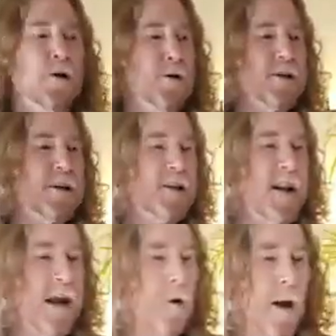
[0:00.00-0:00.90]
this
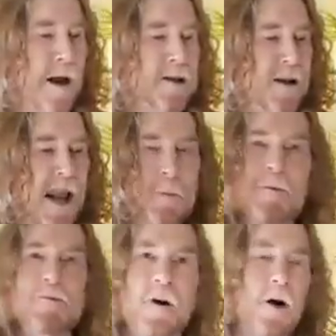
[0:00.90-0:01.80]
now as the name of
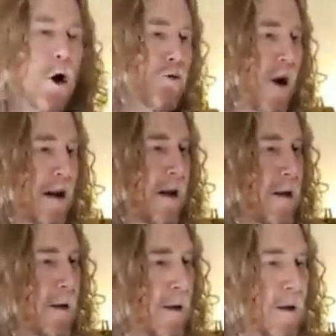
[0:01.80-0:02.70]
her Reiki
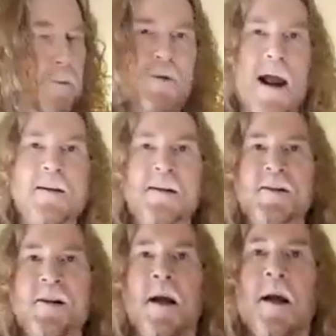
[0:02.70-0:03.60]
practice.
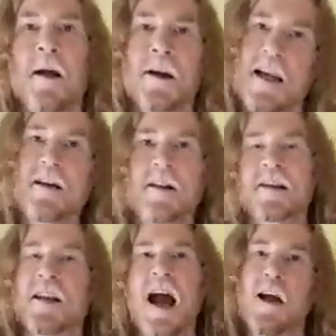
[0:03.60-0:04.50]
Key to the
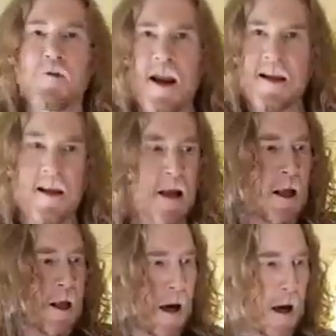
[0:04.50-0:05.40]
Sky Reiki.
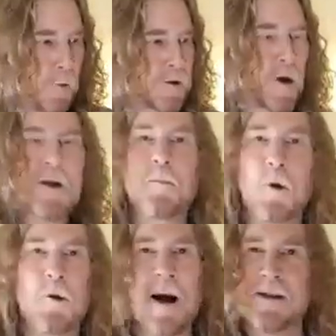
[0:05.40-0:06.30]
We'll tell you more
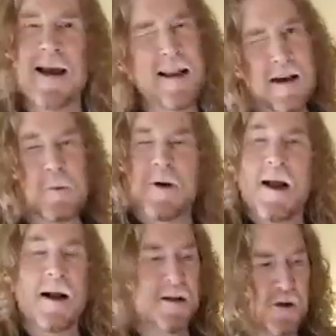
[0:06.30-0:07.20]
about that later, but
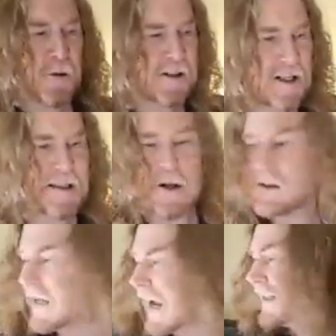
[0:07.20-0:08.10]
not in too much detail because
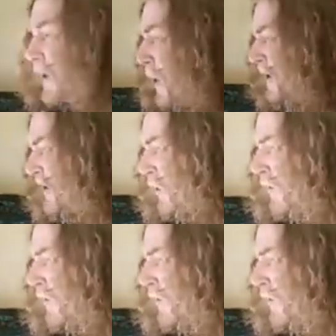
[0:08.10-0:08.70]
I got songs to do and it's